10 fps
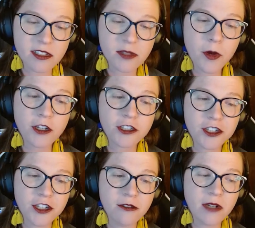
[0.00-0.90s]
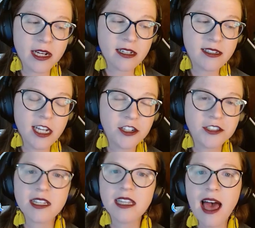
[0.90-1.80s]
this push to
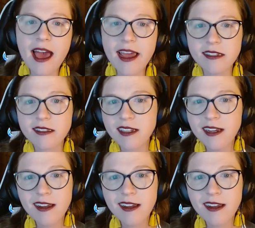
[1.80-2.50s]
digitalize